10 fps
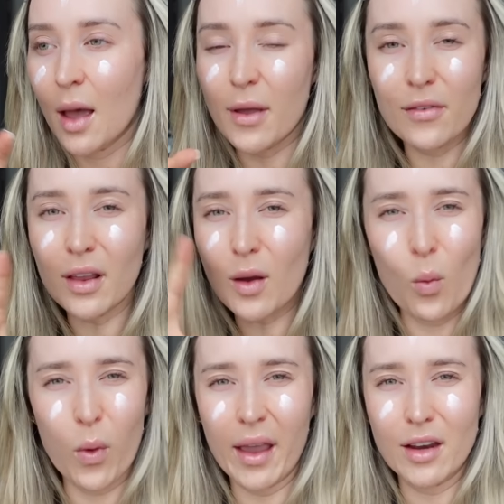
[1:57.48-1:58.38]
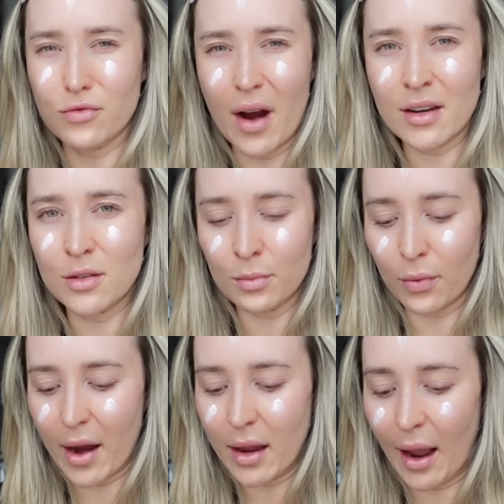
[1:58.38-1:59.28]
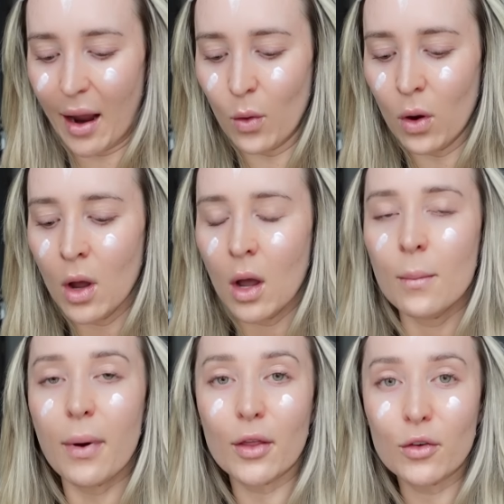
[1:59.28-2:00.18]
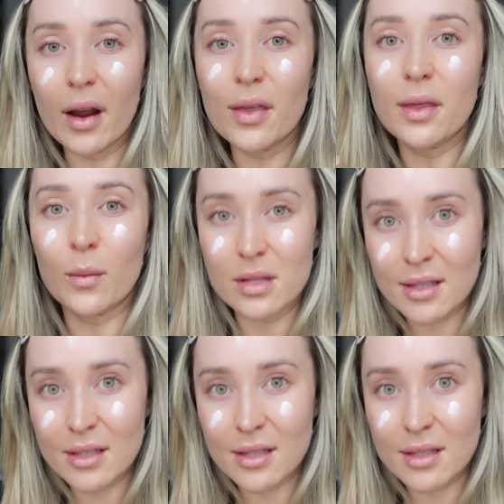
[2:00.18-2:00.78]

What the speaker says: bit of like a weird random breakout. But the great thing with